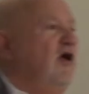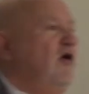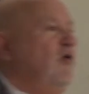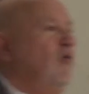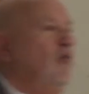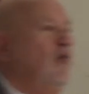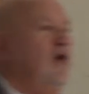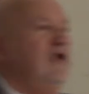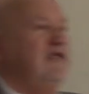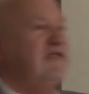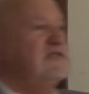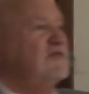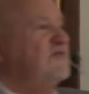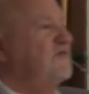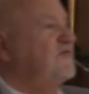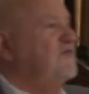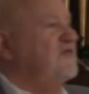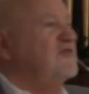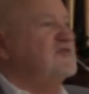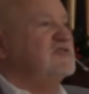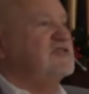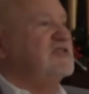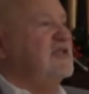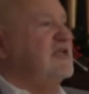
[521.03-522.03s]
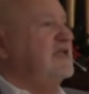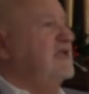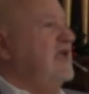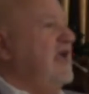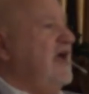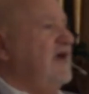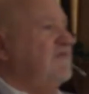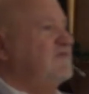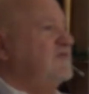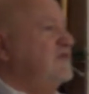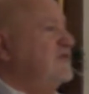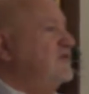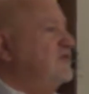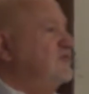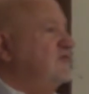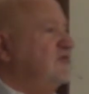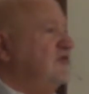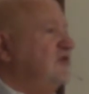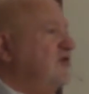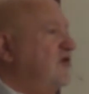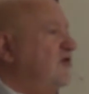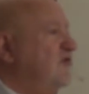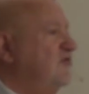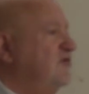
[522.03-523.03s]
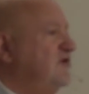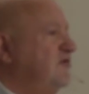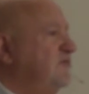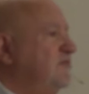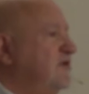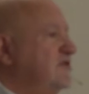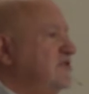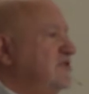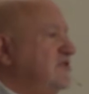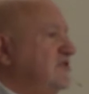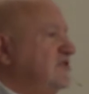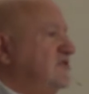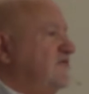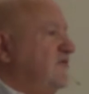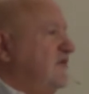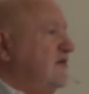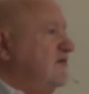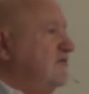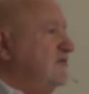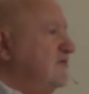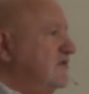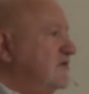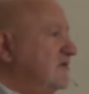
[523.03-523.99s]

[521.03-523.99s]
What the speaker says: What is the first thing you have to do when you go in the missions field?